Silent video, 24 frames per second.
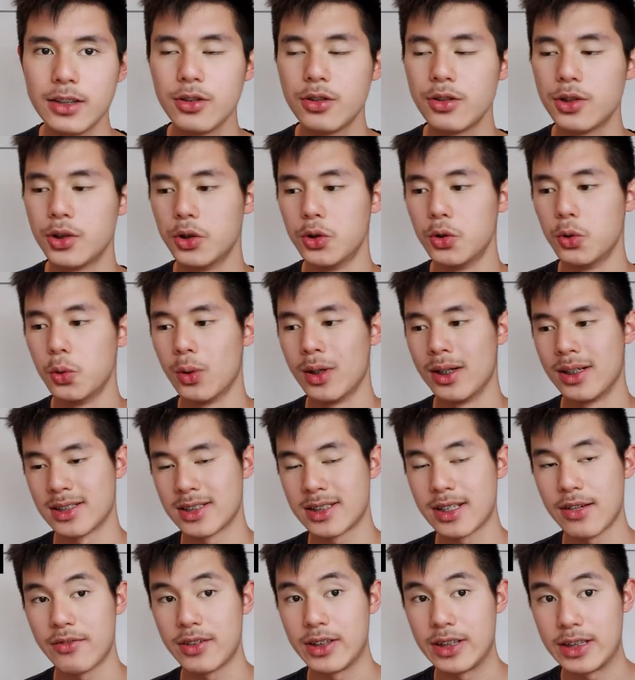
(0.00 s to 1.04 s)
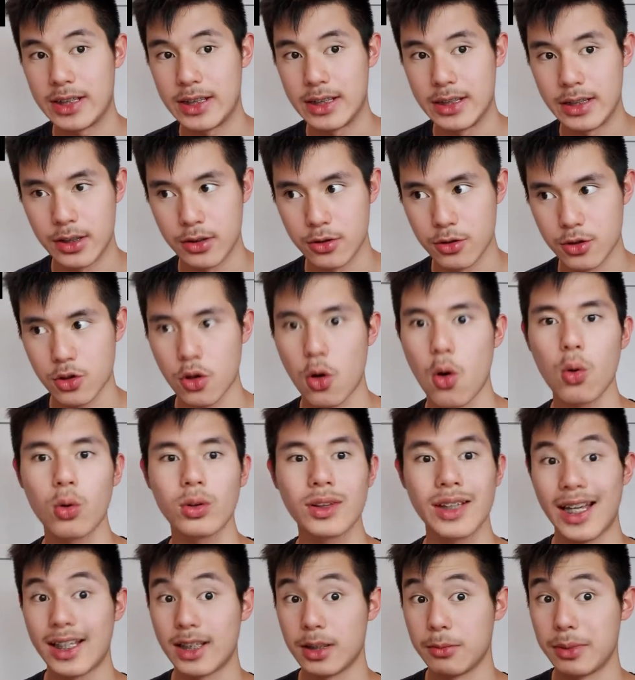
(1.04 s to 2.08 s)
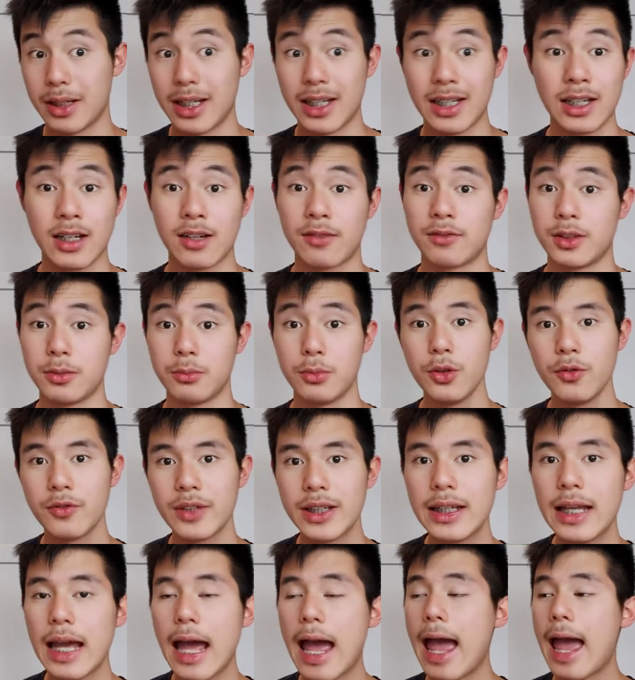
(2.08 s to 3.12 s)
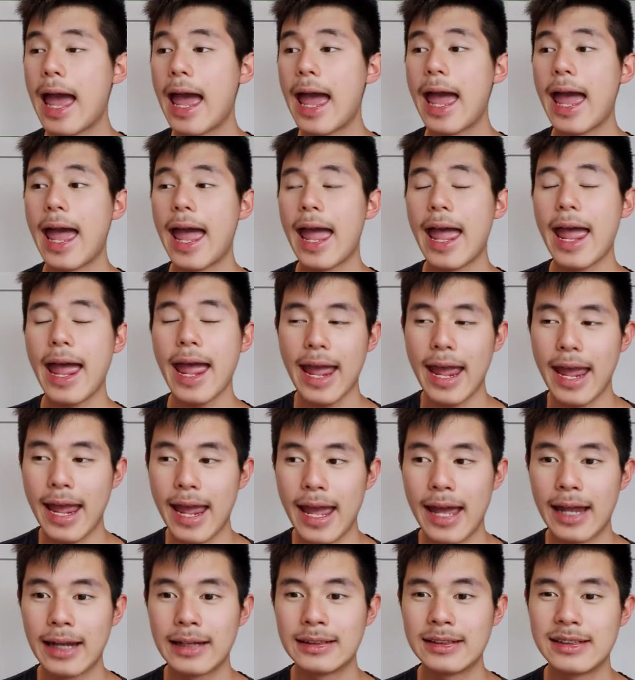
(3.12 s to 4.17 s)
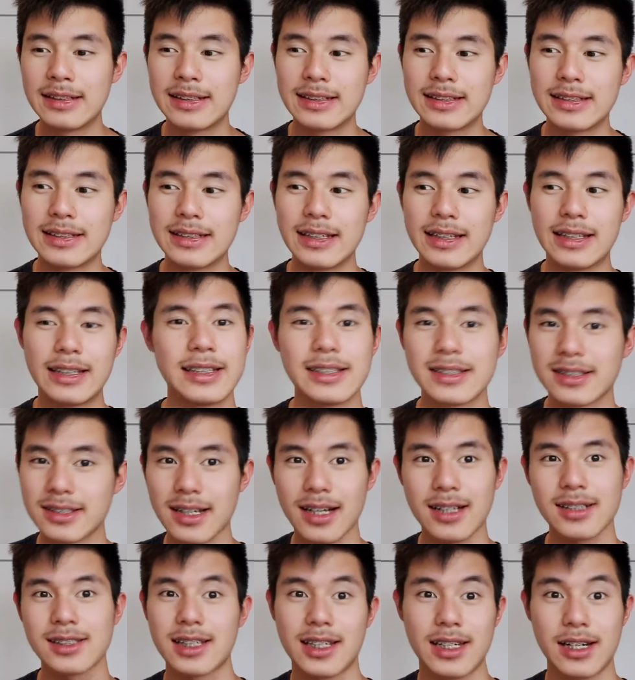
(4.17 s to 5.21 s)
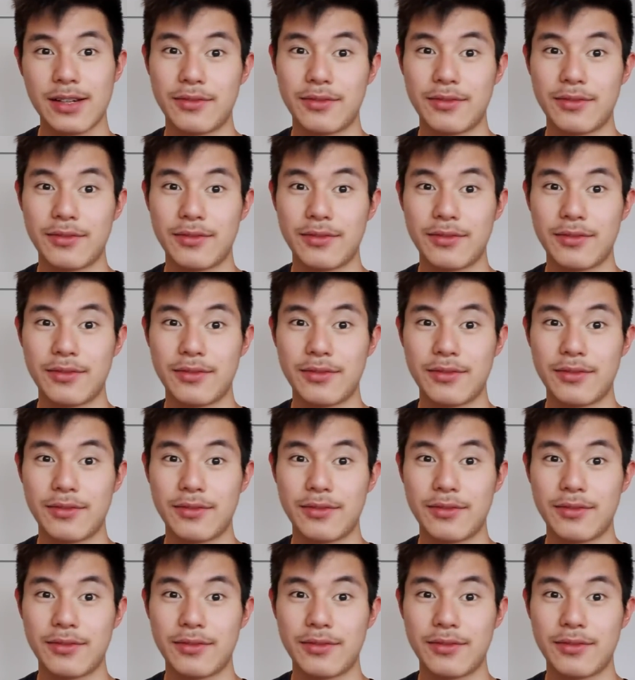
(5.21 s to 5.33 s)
who was 17 years old at the beginning of the movie, and he sucks at